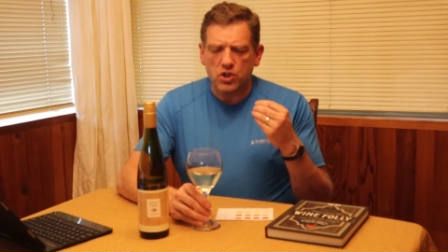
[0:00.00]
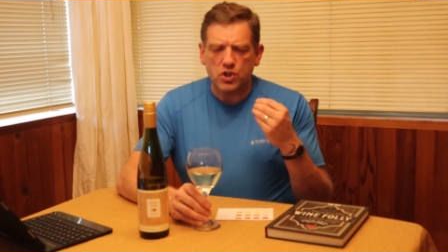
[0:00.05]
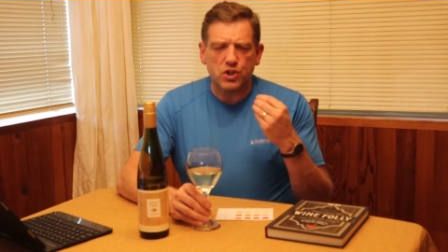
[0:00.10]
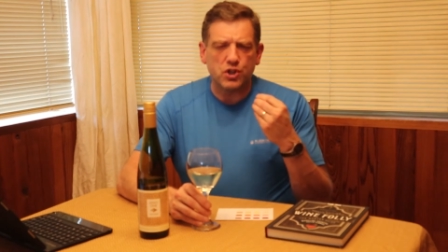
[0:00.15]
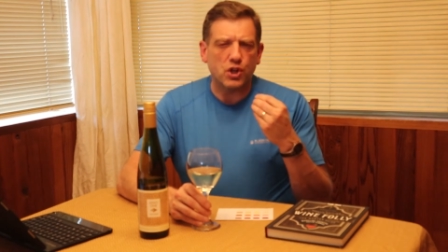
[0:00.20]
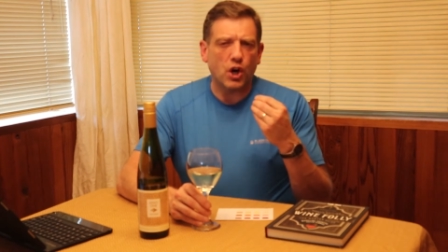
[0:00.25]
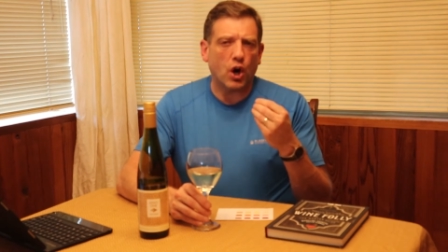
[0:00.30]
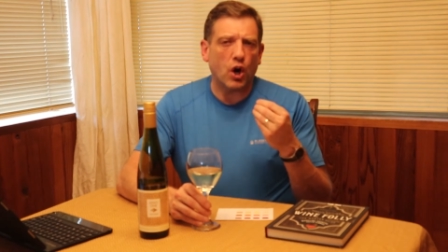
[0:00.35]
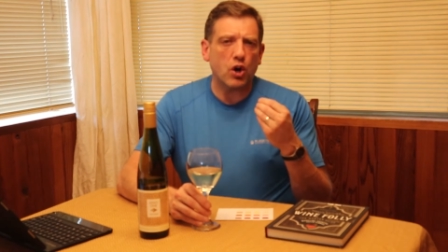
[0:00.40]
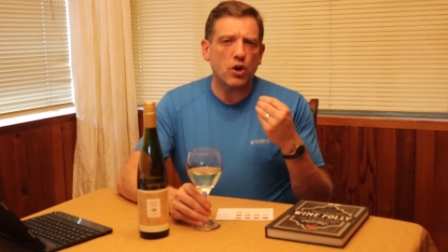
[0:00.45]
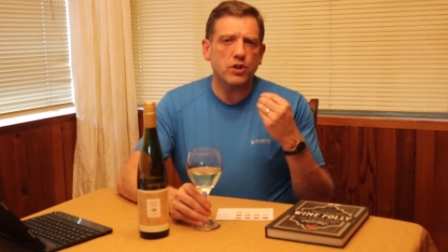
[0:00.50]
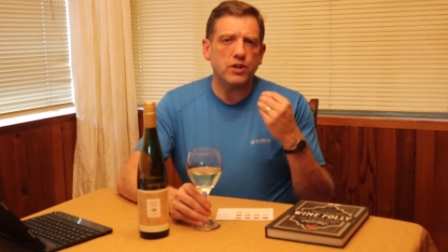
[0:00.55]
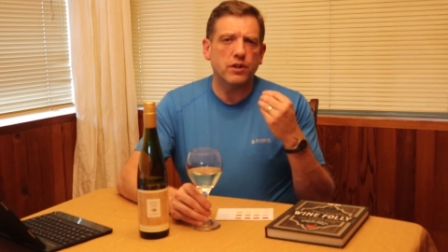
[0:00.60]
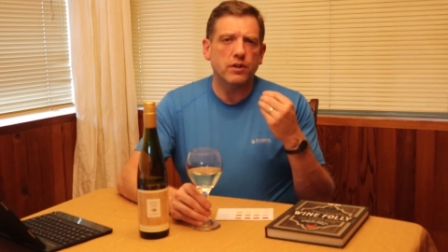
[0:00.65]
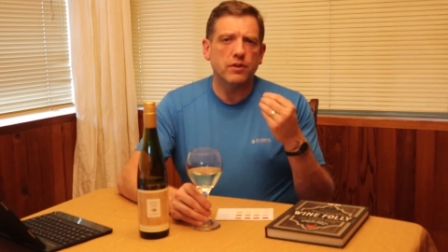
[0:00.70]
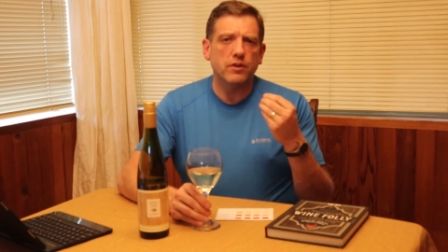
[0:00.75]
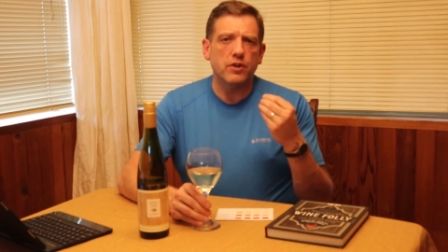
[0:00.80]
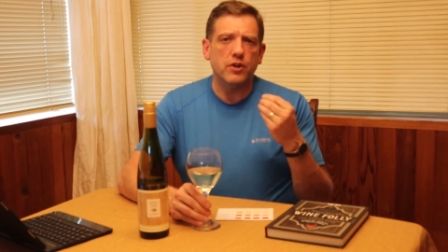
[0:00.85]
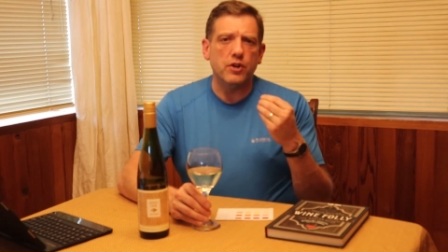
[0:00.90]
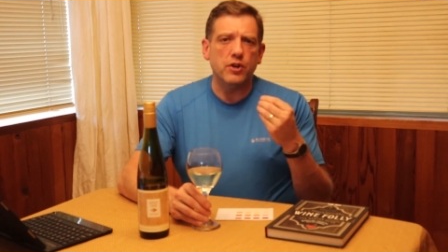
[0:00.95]
tart
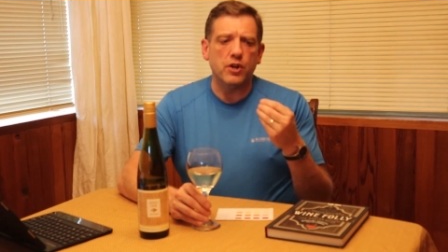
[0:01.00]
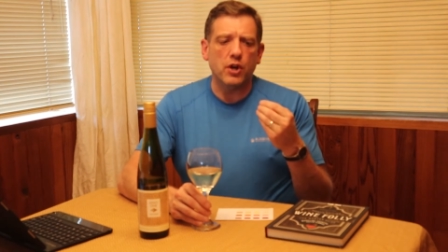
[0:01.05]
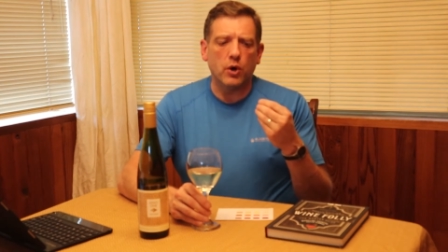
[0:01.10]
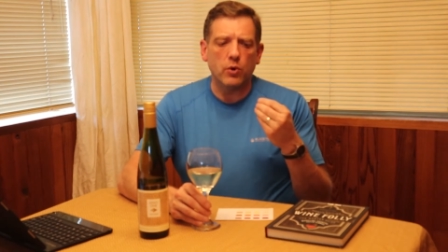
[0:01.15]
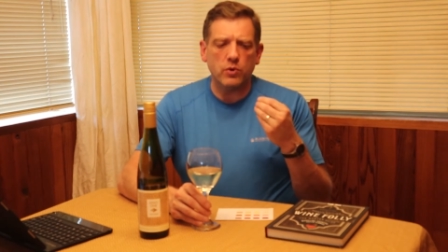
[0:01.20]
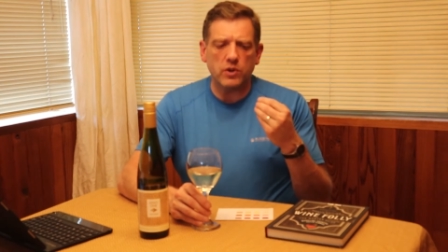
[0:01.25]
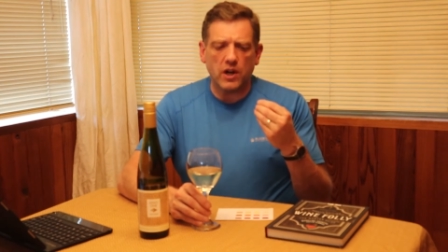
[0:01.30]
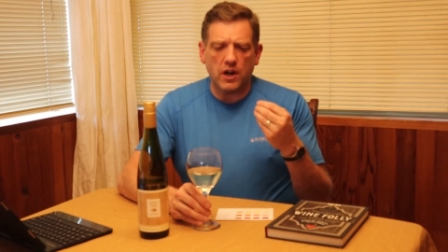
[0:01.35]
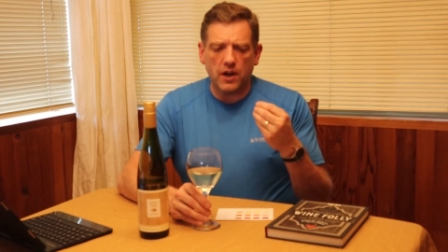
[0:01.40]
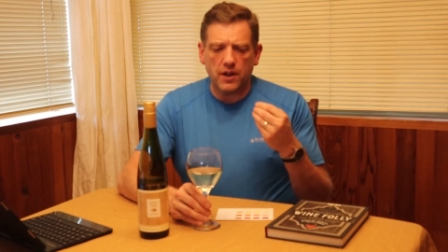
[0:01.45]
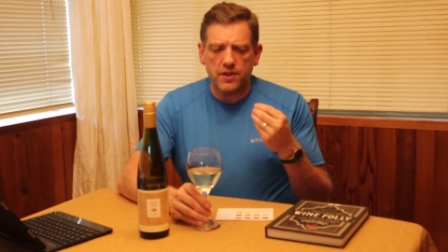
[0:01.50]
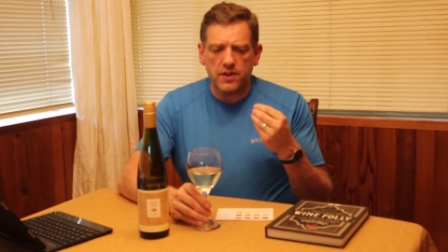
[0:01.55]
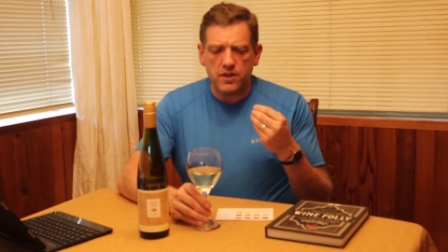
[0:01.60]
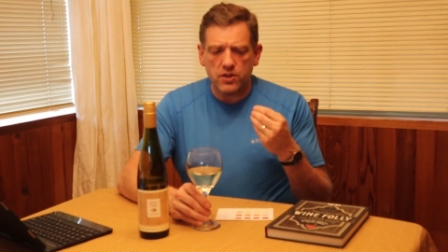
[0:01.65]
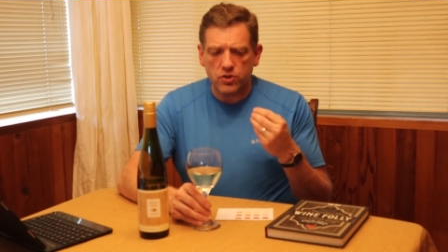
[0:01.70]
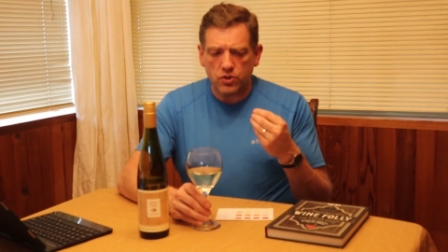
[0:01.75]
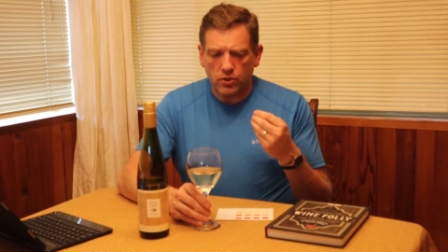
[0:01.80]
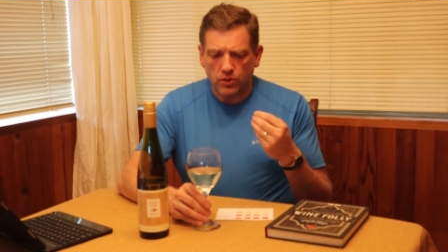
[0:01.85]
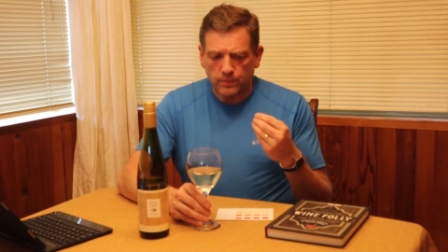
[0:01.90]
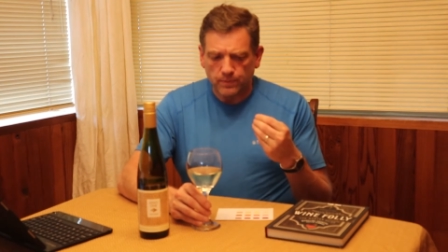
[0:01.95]
note on
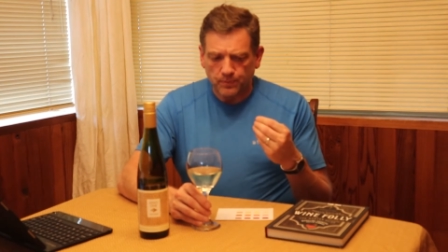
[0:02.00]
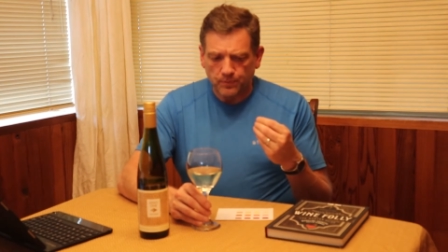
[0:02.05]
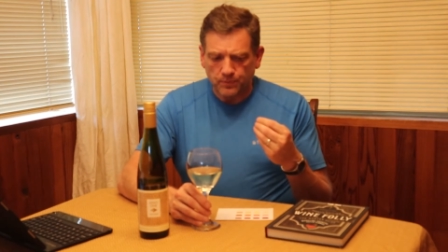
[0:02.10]
this.